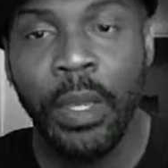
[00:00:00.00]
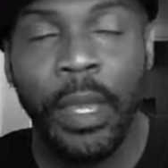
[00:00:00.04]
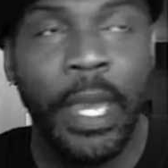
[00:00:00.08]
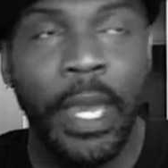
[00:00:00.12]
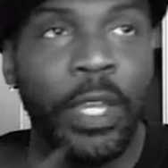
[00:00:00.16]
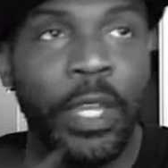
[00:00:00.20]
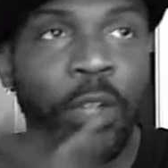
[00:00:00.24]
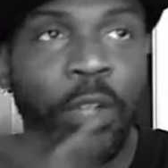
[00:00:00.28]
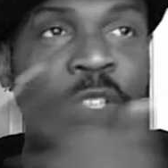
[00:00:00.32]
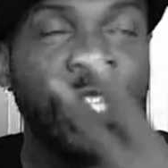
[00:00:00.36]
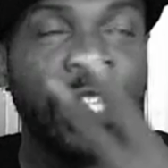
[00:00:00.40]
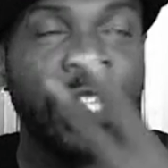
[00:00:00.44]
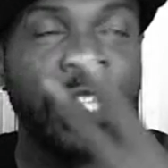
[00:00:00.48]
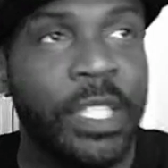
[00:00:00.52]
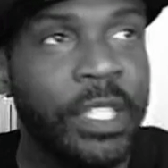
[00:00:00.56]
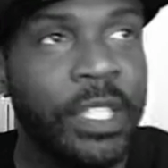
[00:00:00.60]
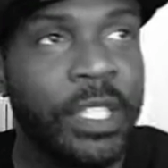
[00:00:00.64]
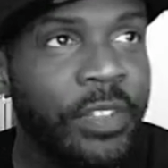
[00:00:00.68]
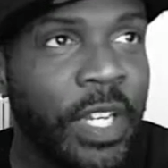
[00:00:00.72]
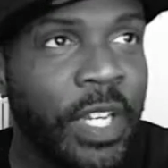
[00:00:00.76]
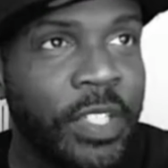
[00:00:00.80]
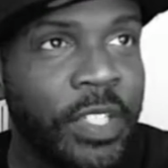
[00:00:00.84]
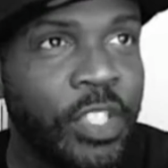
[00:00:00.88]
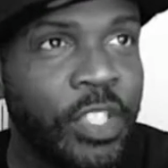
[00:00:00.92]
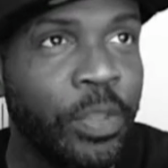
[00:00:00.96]
Hey, yo, check
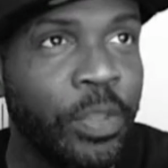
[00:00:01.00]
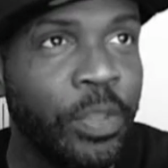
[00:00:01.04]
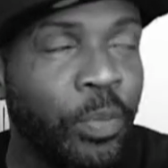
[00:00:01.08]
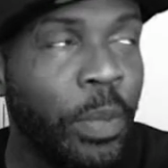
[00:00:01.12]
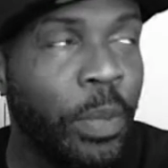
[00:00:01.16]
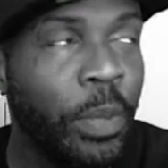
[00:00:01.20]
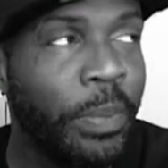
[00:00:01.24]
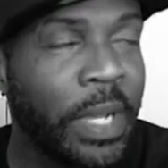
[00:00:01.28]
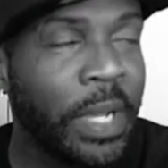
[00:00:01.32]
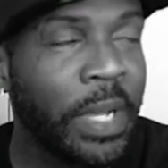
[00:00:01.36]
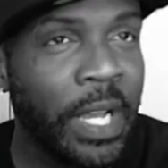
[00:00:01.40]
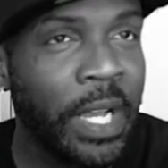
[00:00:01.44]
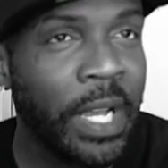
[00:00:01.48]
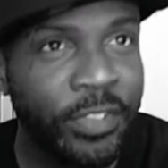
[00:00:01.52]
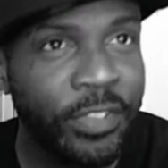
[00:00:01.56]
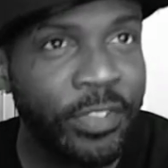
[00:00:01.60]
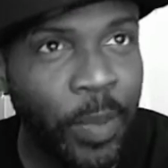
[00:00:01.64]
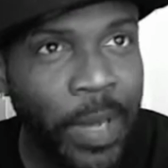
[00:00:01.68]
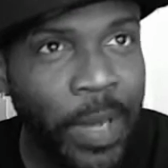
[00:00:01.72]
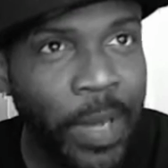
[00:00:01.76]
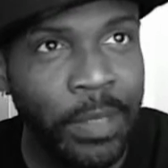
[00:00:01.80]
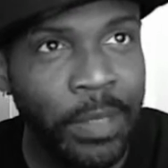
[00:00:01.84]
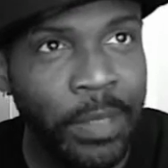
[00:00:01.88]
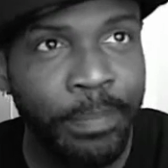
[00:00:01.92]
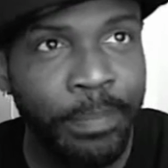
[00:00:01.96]
this out. This your boy
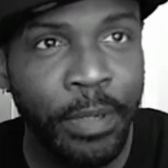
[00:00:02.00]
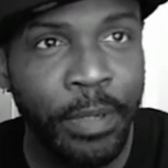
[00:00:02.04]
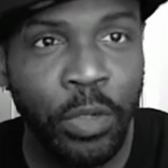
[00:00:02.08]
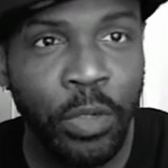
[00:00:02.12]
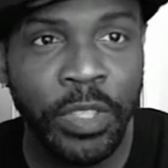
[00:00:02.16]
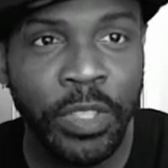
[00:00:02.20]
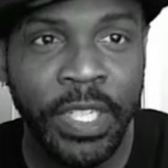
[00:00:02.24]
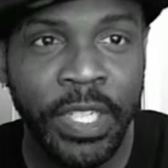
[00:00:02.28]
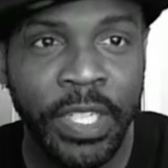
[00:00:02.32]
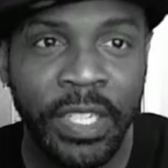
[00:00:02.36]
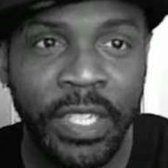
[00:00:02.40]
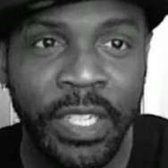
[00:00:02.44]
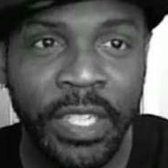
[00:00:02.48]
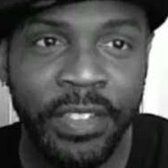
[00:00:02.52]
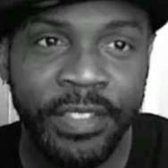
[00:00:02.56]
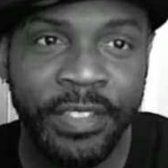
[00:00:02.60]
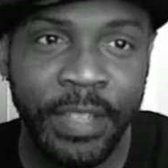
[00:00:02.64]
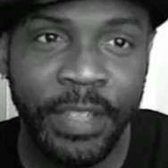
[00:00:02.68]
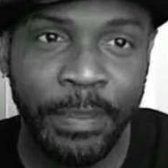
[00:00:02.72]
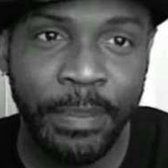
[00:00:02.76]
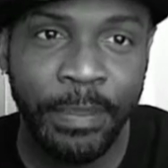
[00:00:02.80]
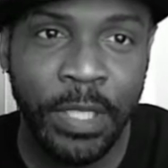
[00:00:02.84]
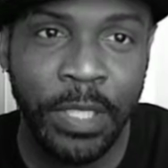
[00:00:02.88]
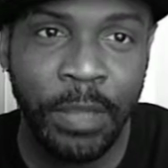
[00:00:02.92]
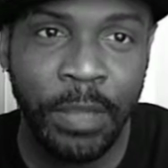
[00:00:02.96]
PiKaHsSo Allen Poe. Today is
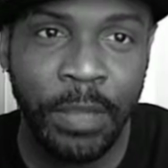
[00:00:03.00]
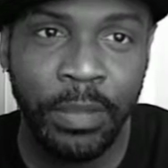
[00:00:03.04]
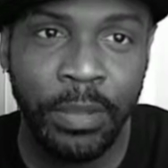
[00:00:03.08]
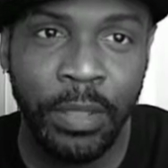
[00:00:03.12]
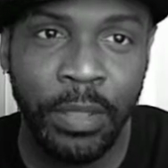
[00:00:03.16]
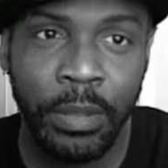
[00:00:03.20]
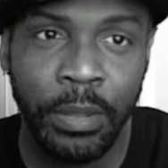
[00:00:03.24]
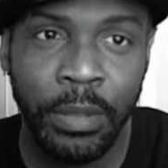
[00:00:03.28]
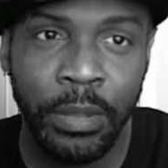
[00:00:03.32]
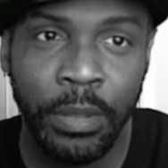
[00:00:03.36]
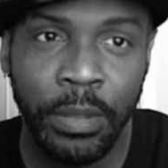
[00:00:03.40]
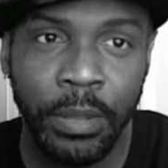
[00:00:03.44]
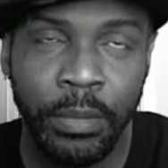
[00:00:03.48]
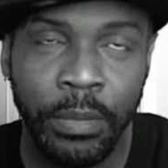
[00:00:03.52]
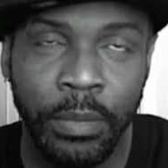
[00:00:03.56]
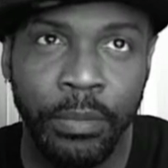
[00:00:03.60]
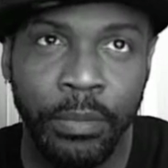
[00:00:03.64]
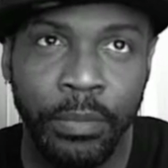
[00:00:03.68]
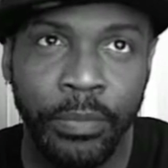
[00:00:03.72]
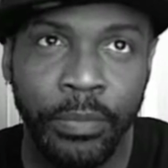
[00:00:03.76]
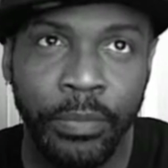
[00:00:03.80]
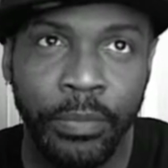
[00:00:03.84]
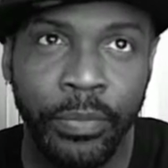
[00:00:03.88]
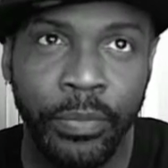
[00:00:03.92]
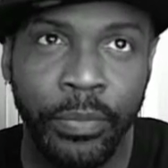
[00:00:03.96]
September
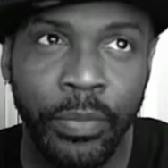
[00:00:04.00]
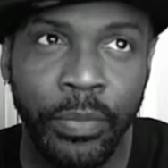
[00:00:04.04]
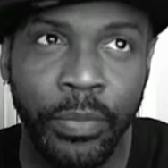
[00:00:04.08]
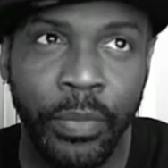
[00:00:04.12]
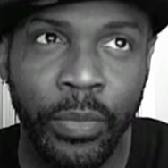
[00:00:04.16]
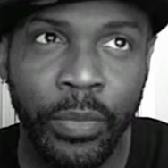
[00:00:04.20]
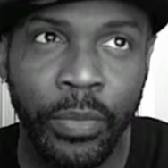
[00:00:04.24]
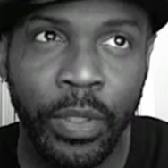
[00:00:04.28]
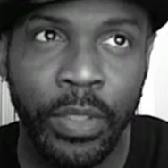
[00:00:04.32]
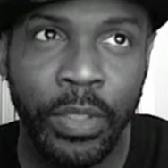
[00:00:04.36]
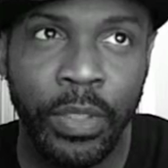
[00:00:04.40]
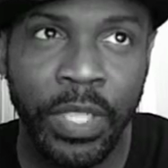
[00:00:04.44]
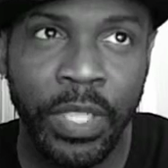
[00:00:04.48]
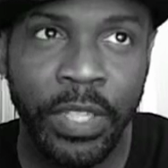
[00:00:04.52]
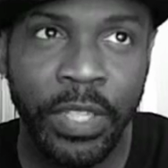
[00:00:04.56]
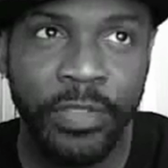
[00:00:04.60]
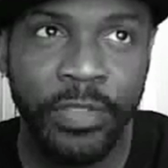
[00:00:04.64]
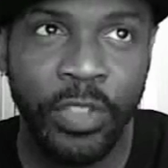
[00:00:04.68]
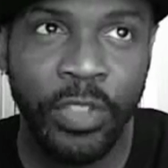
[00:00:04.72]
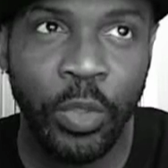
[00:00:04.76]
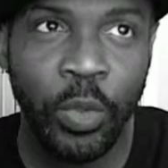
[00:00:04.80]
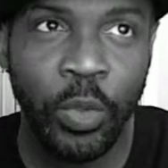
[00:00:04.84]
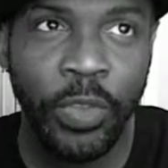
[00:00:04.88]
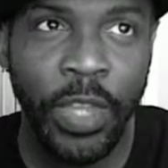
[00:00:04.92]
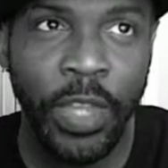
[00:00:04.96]

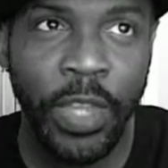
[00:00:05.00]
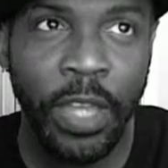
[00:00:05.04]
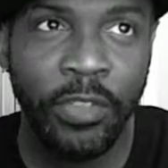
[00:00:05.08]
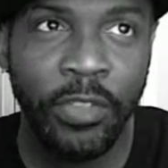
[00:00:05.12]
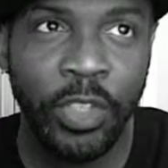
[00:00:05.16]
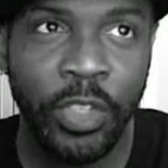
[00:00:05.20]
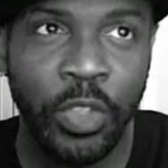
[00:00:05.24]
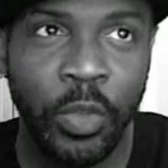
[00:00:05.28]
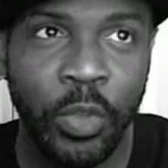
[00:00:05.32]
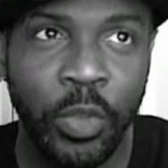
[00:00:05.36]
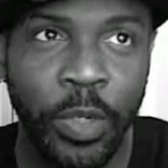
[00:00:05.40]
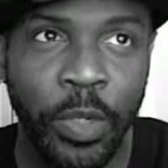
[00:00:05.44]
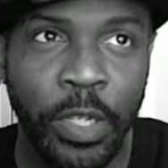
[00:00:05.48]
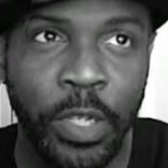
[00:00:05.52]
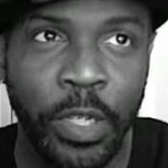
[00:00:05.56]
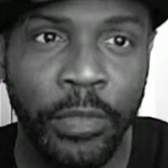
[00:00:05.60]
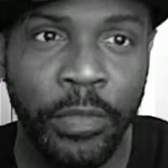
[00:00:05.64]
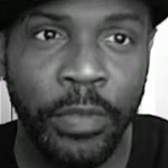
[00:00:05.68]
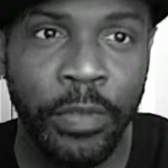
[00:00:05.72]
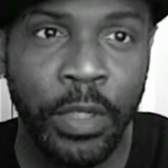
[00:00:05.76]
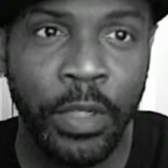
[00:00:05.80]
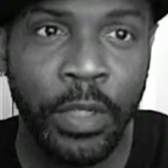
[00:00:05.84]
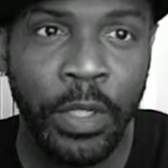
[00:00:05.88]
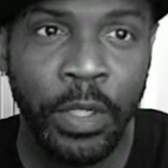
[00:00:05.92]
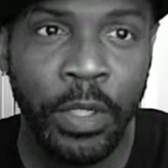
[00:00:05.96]
10th,
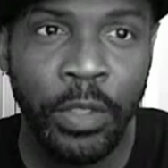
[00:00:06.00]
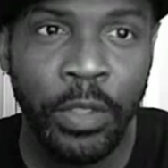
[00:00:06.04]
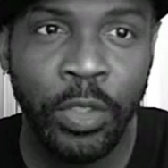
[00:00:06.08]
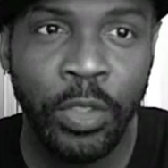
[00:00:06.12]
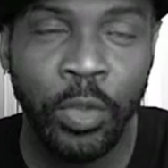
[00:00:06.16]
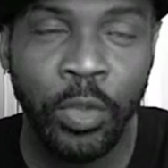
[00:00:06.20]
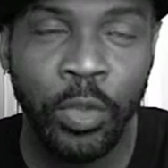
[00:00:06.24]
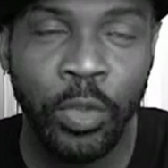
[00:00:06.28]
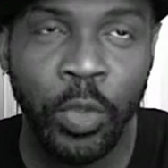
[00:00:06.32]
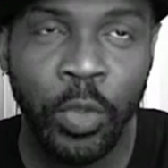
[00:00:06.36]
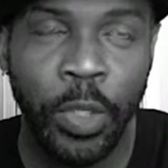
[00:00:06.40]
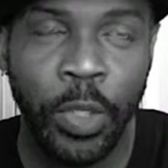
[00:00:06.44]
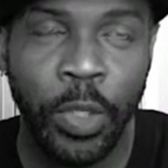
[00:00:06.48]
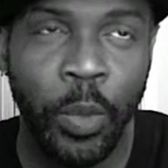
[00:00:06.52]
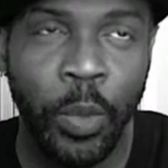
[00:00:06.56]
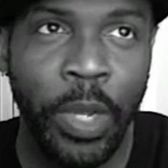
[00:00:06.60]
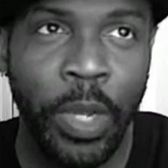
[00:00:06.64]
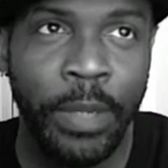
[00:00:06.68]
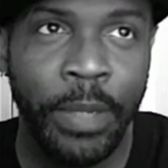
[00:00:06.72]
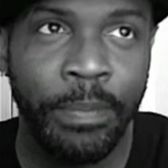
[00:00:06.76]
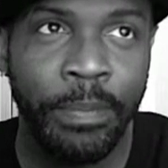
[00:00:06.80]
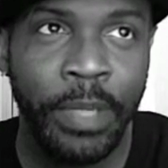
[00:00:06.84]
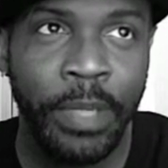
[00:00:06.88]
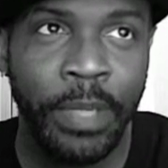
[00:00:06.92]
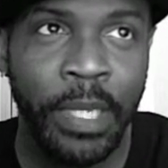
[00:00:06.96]
2012,
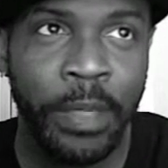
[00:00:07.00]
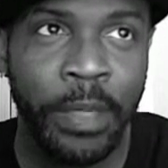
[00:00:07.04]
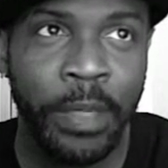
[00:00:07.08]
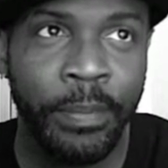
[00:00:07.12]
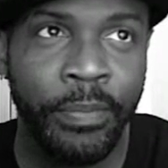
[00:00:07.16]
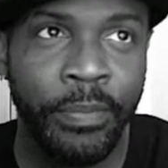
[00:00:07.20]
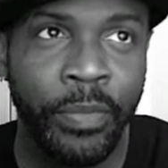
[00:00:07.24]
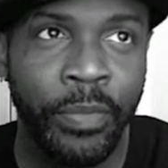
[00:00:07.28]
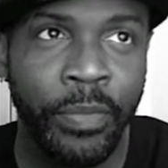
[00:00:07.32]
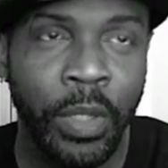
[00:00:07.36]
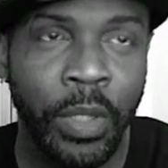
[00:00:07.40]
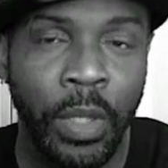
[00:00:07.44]
2.21 p.m.